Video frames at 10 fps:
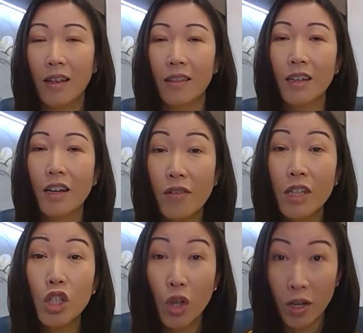the
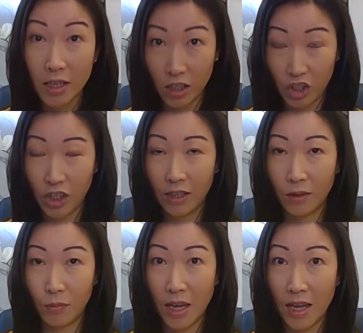current knowledge
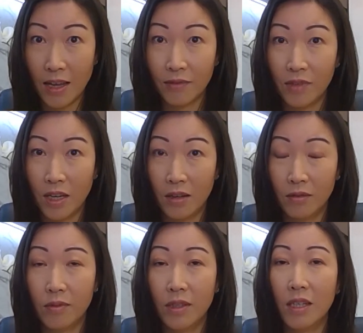that we have now,
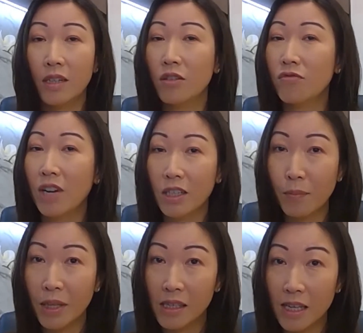the
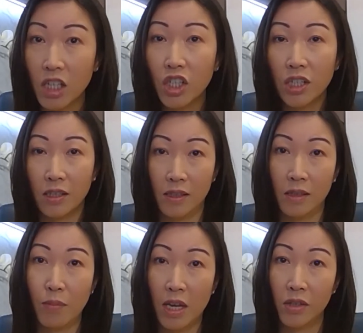recommendations
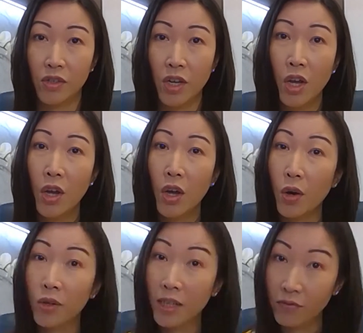based
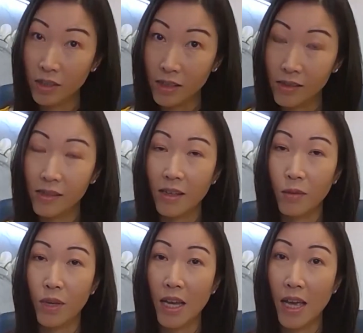on evidence that
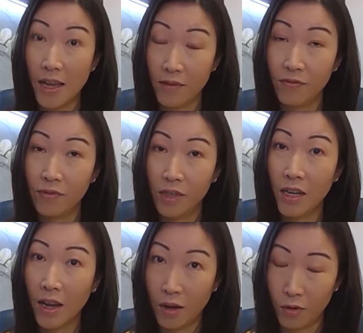we have
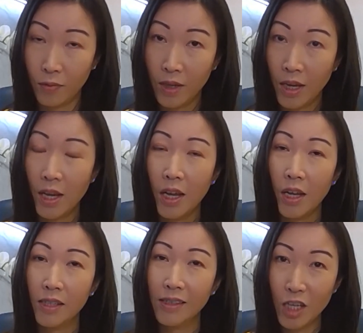now,
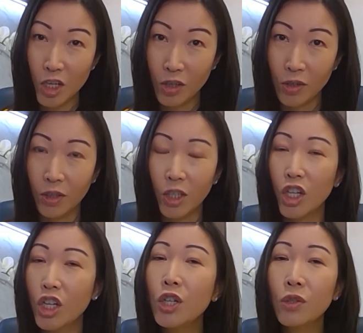signal a
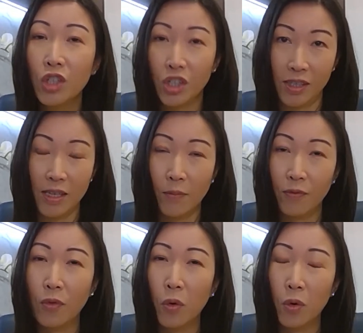huge step
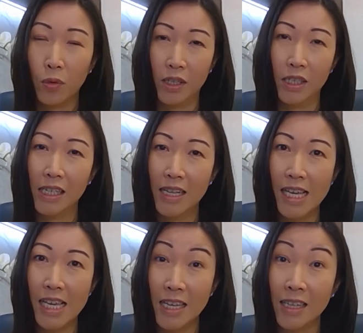forward
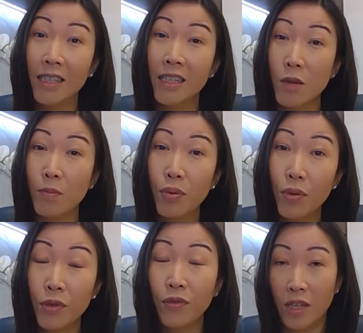in
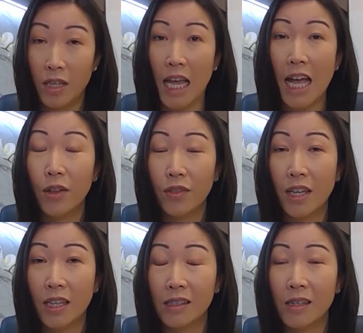improving health
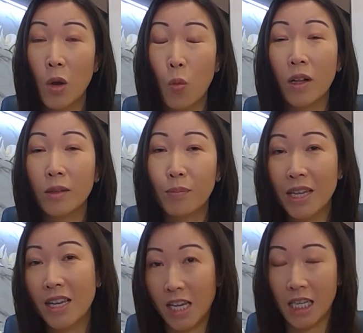and
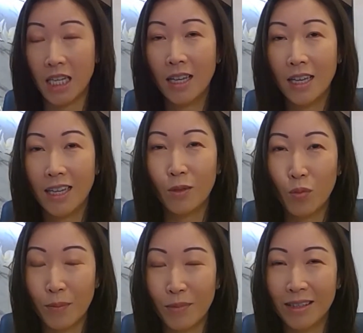well-being in
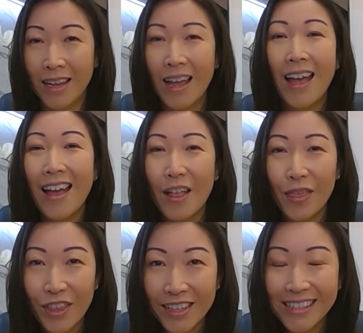women.
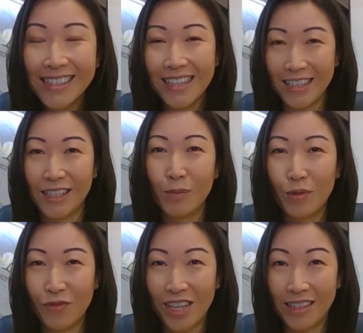This is
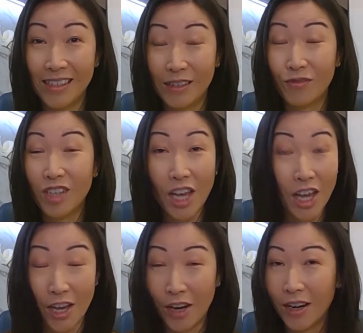preventative
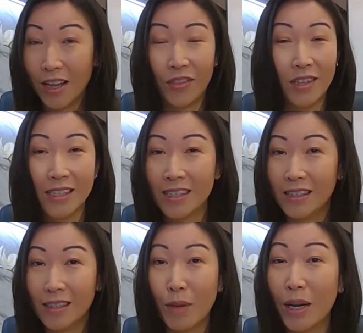care, and this
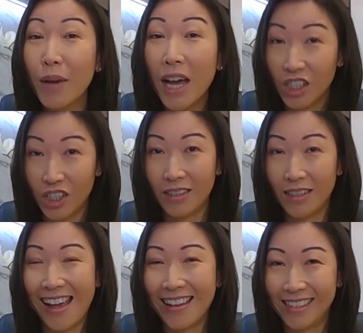is my passion
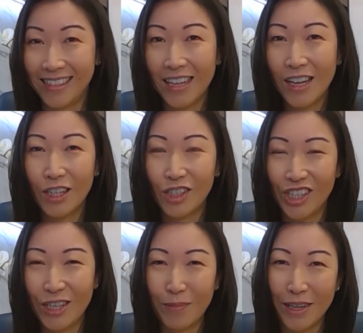as a
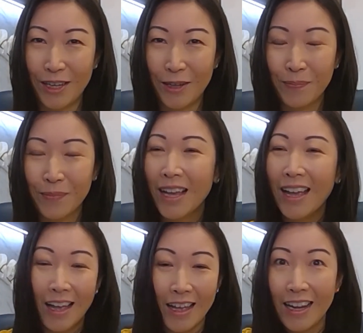GP.
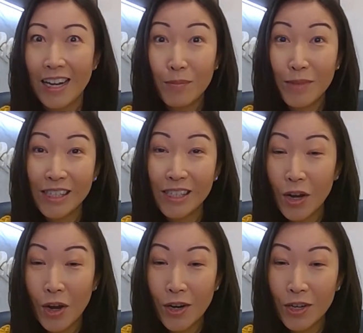Let me
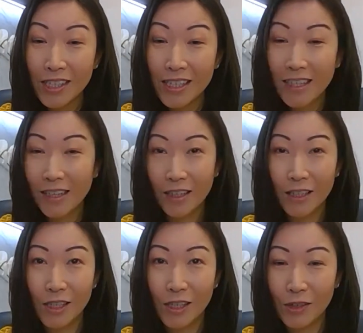start
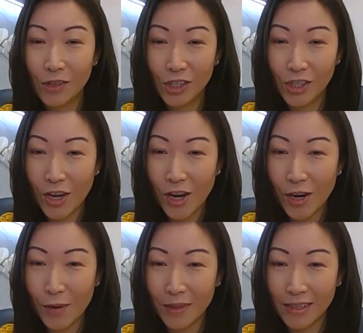to
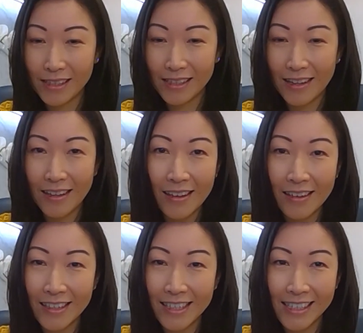share my
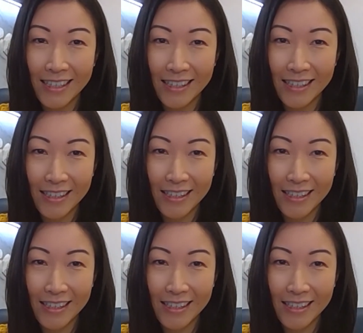slides.